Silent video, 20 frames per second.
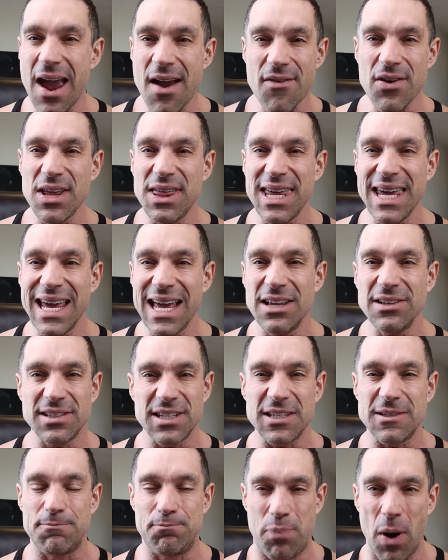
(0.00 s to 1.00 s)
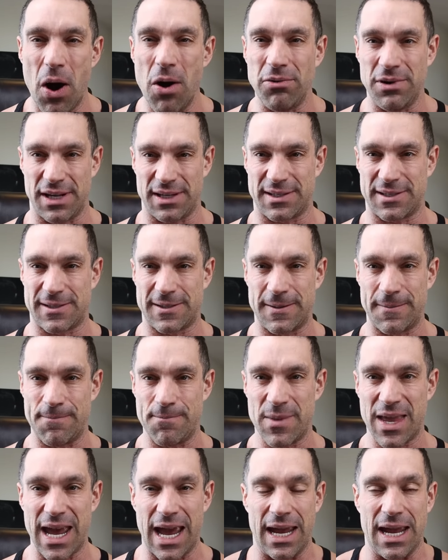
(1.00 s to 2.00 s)
Everything else is bonus,
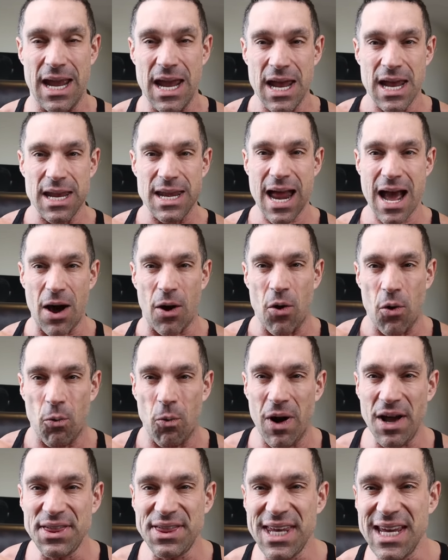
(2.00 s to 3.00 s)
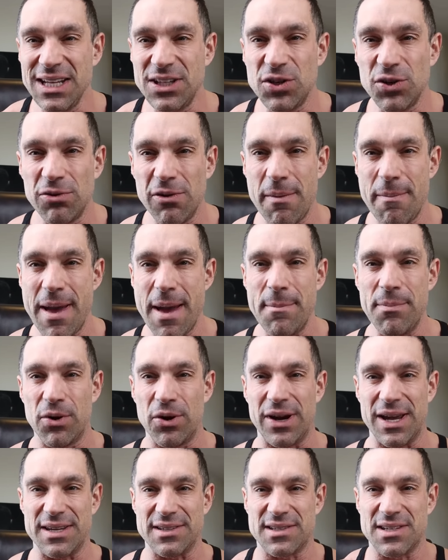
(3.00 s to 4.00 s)
okay? Now, one thing to
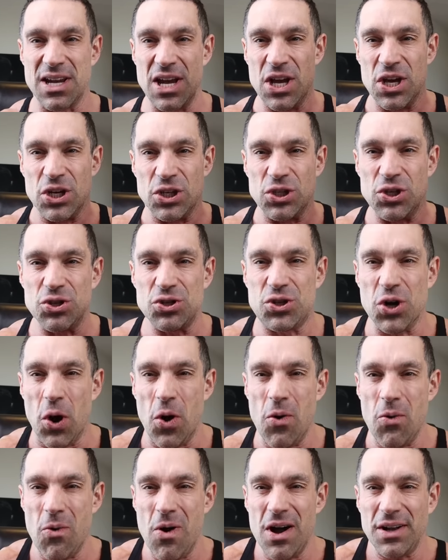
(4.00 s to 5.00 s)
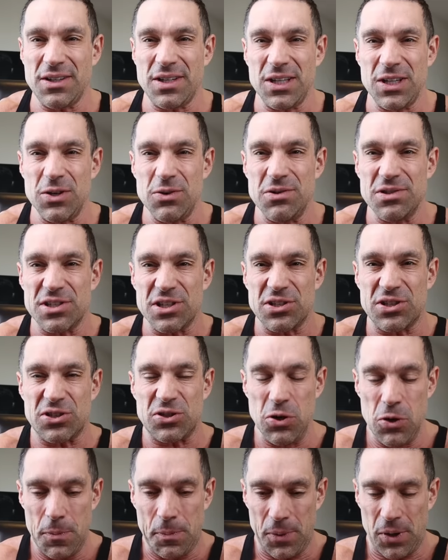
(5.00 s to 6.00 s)
remember is you don't want to use a
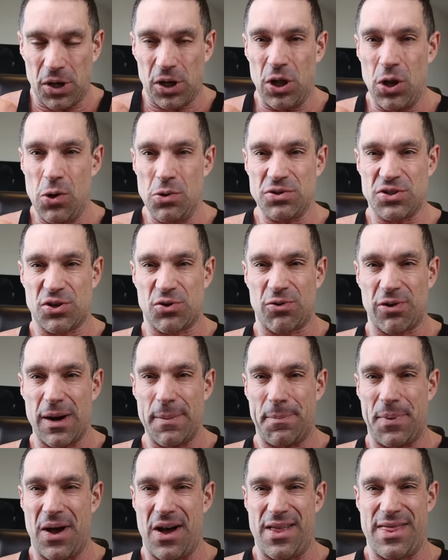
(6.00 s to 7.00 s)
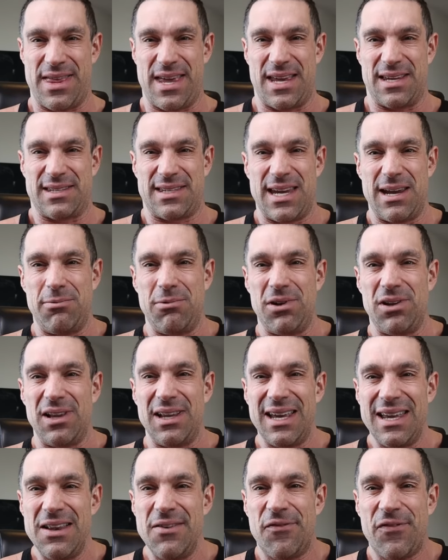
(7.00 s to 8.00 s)
super close grip on this. It
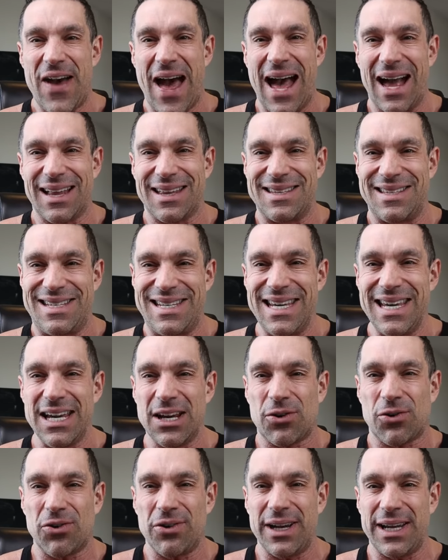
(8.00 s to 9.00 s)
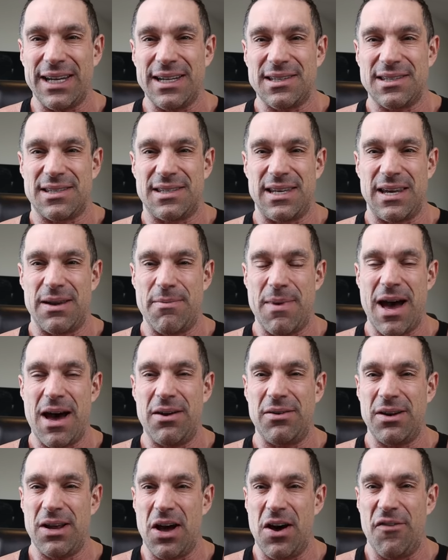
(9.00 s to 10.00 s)
will, in fact, decrease the
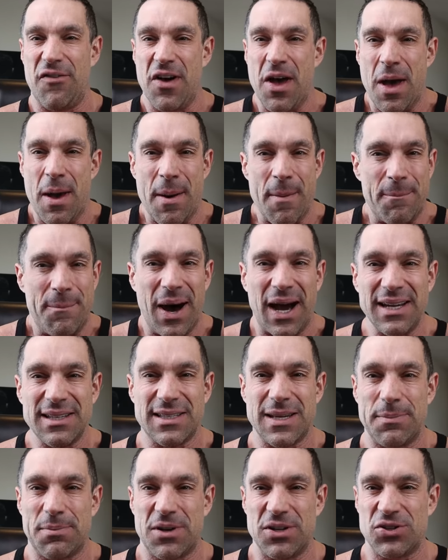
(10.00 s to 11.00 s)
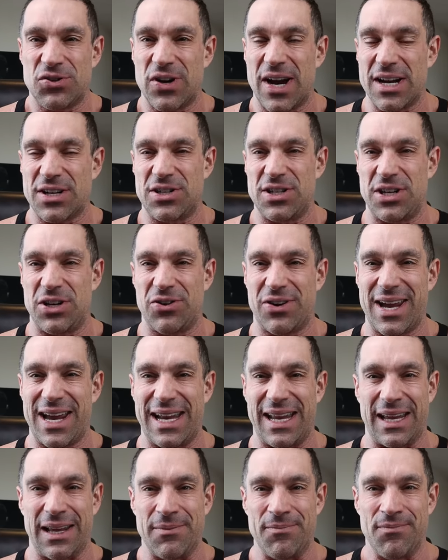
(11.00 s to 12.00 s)
amount of bicep contraction that you're
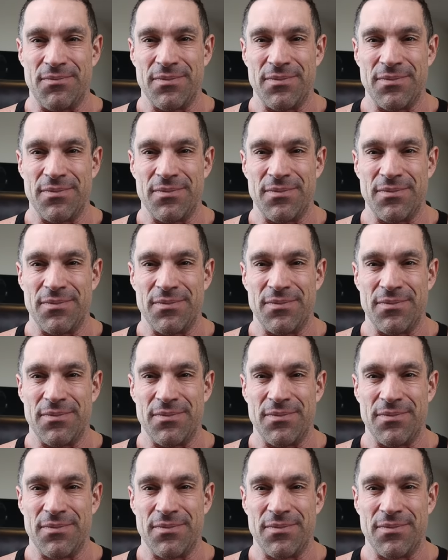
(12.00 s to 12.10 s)
getting.